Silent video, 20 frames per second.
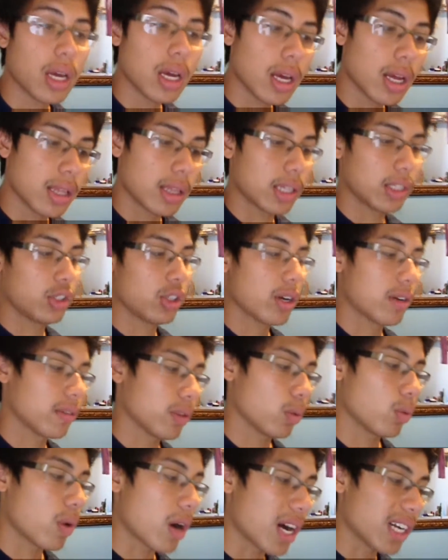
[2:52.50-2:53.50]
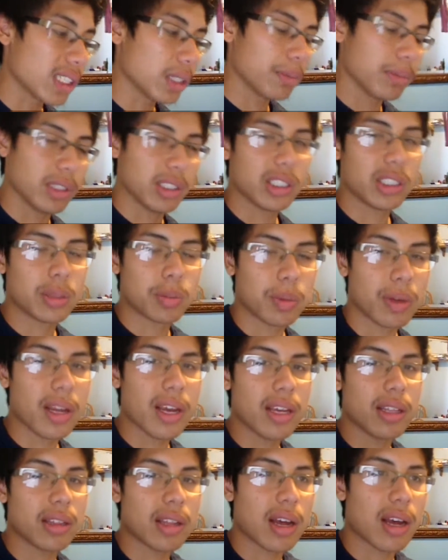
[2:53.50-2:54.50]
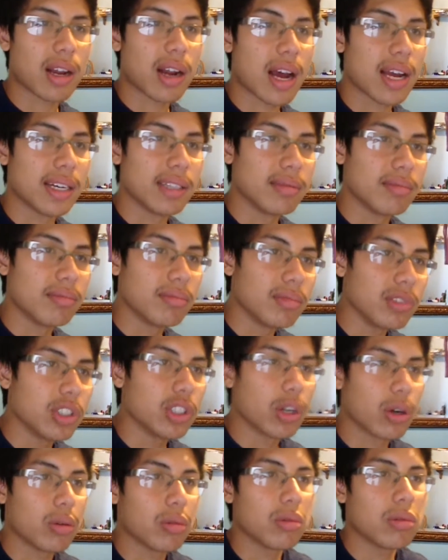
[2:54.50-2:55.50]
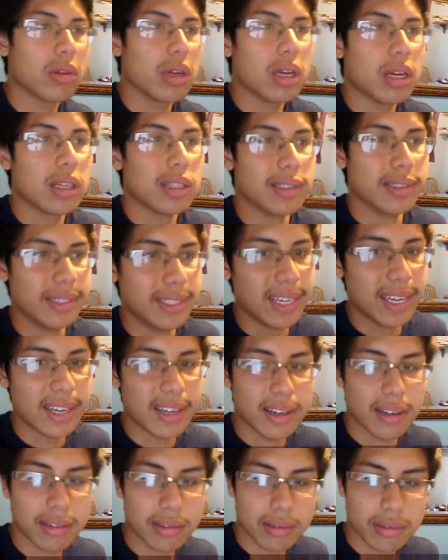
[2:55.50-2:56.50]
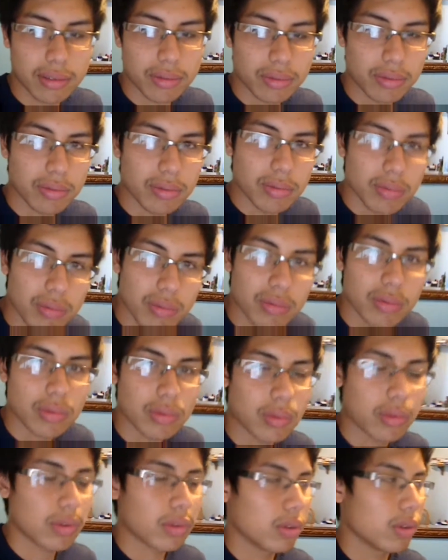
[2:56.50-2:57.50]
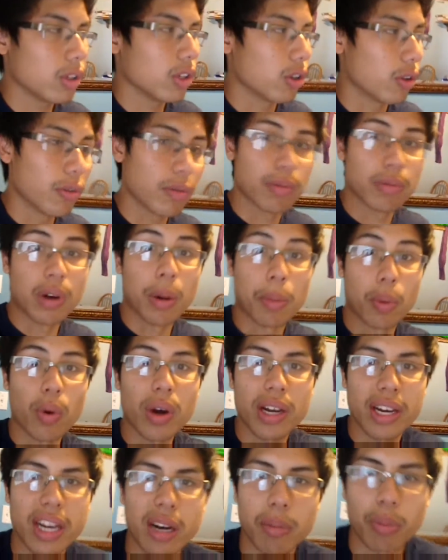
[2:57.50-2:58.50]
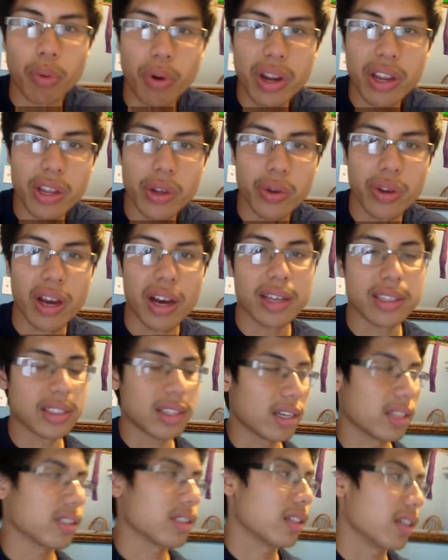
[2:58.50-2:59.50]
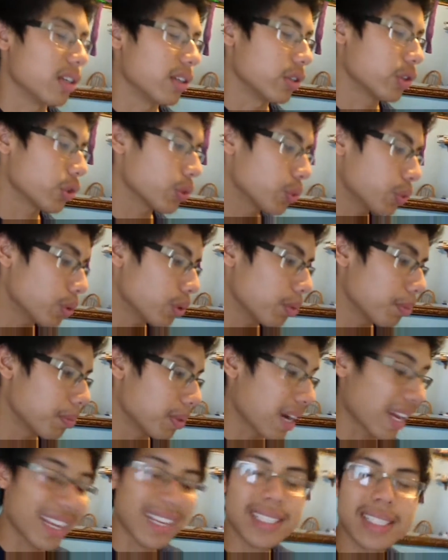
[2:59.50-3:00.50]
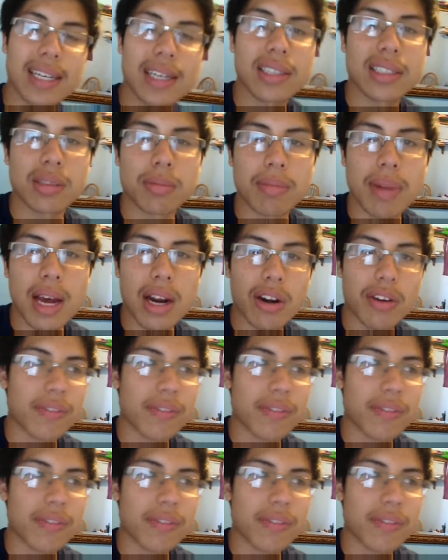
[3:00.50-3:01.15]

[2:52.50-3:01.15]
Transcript: that you have to watch me explain that I, you know, didn't know, number one, didn't bring you guys yesterday to school, but like I said, it doesn't matter if I